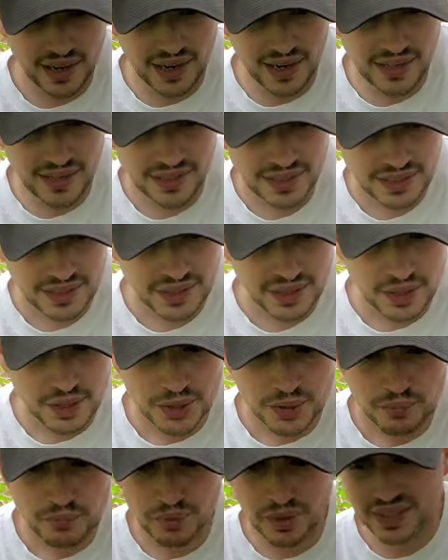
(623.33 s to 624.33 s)
think.
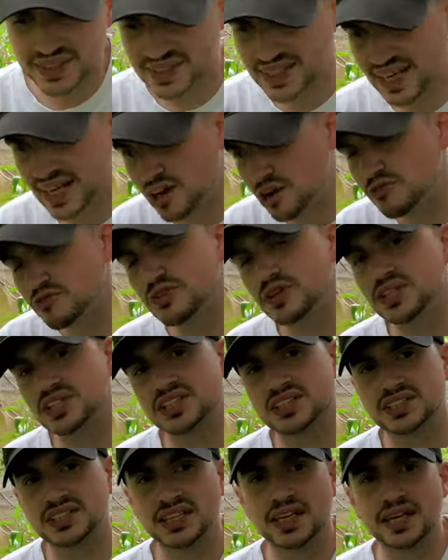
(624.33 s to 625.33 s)
But they have
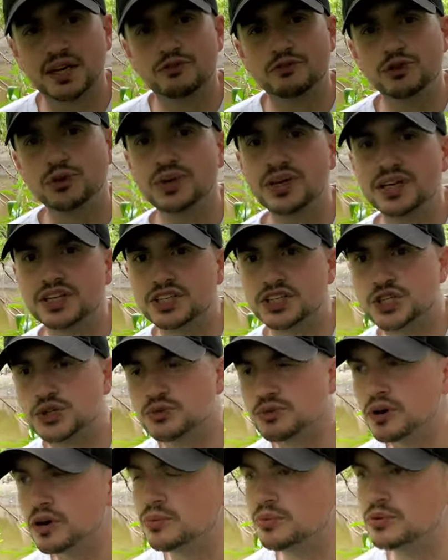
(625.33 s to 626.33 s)
this thing, if you get in
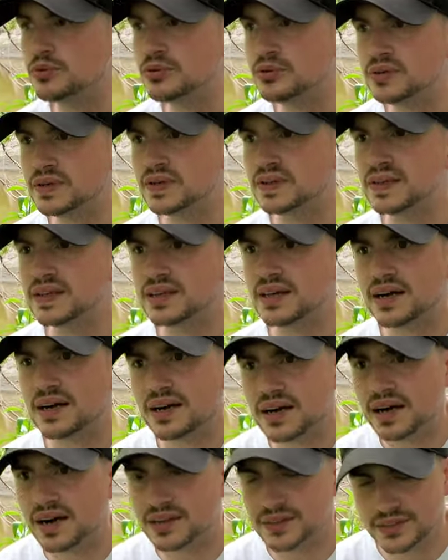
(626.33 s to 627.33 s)
trouble,
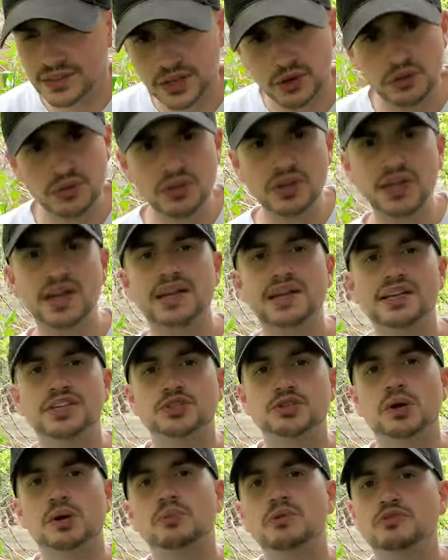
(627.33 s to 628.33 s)
you know, you could get in
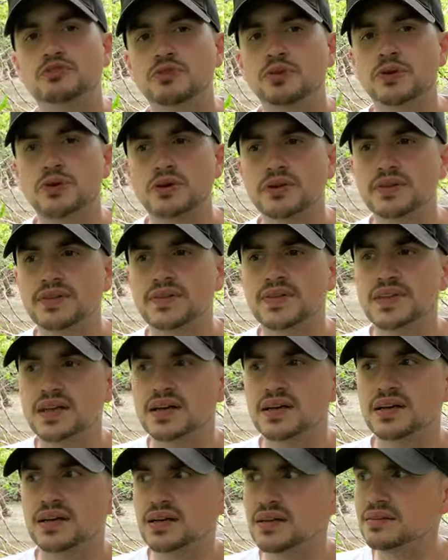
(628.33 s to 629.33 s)
trouble for
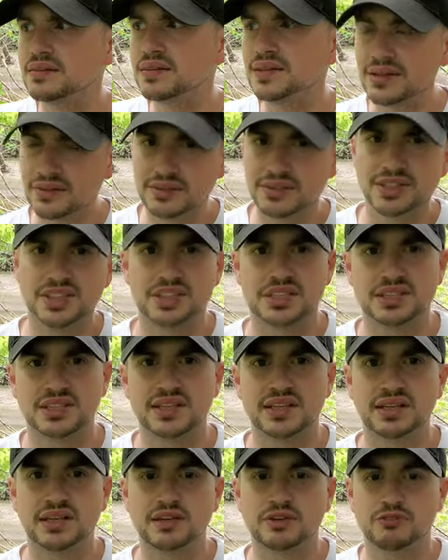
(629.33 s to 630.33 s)
the littlest
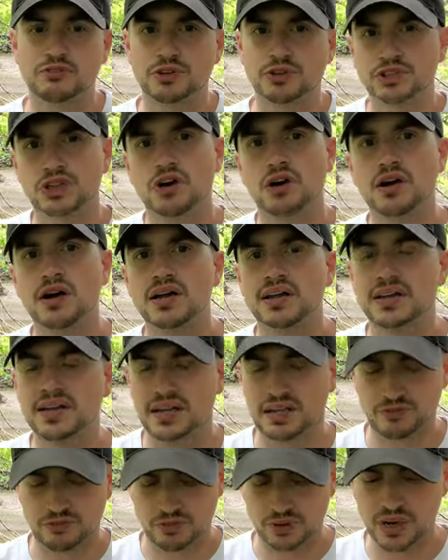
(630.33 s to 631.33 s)
thing, for talking,
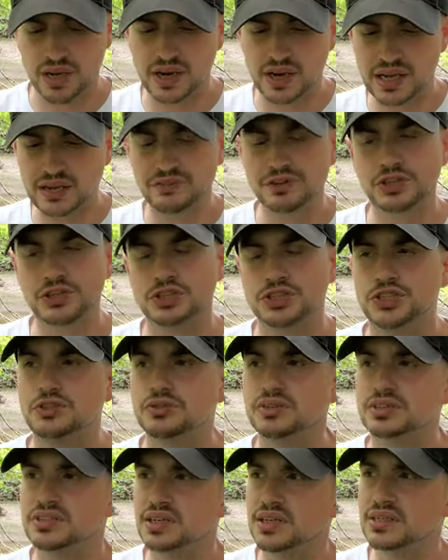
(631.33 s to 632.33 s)
for not having your
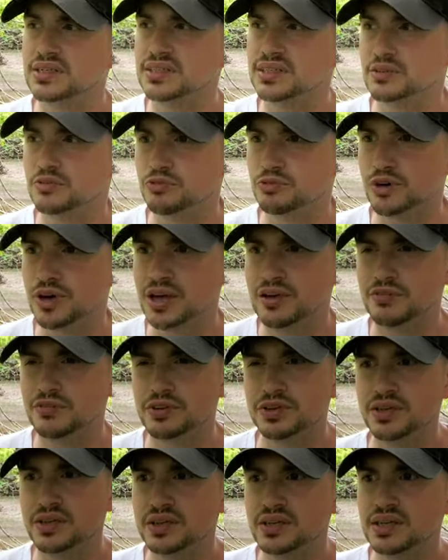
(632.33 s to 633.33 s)
shirt tucked in, for
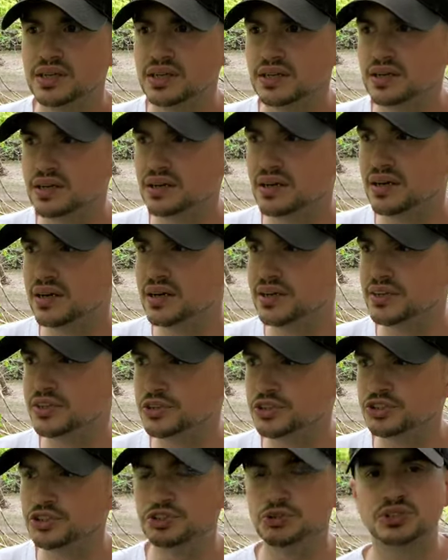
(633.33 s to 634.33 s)
having your
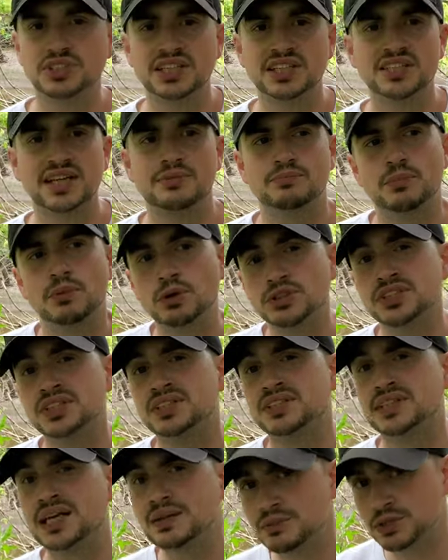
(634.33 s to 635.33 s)
shoes untied. Most of
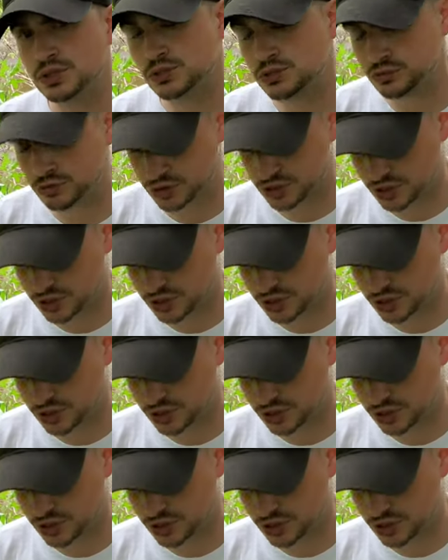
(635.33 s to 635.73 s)
the time, it was for